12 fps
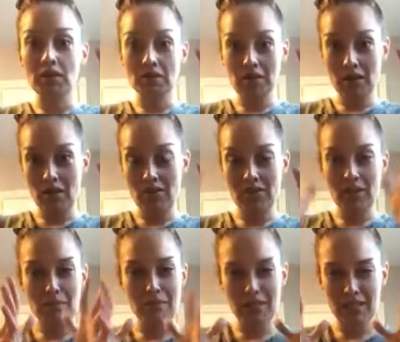yourself, if
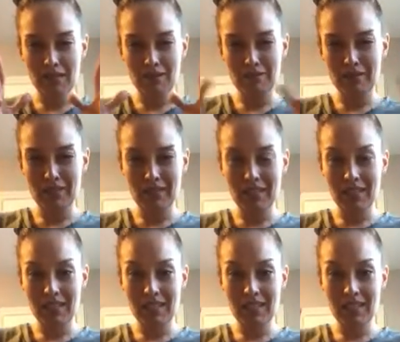that makes any
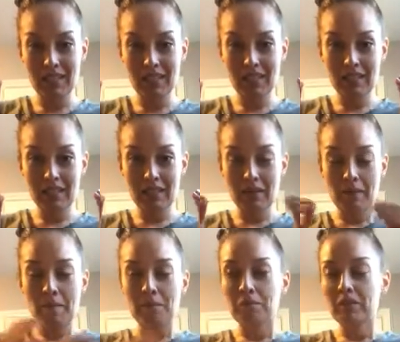sense,
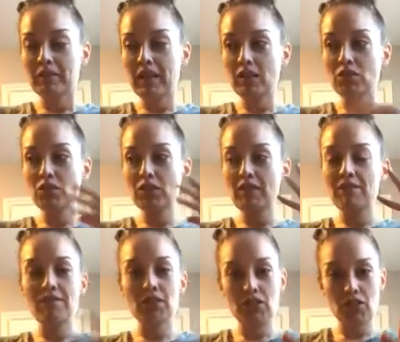that you don't get
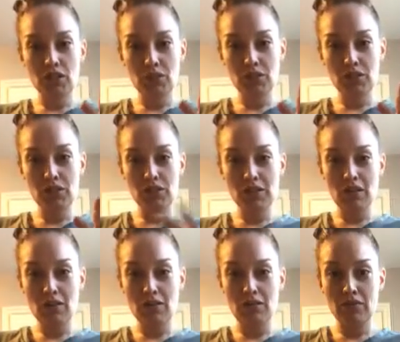frustrated with
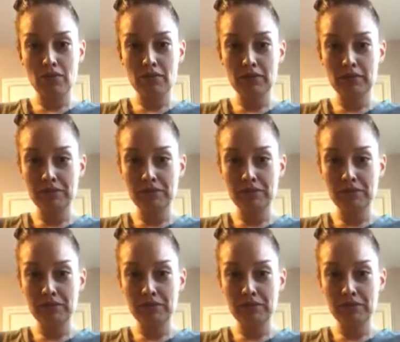yourself.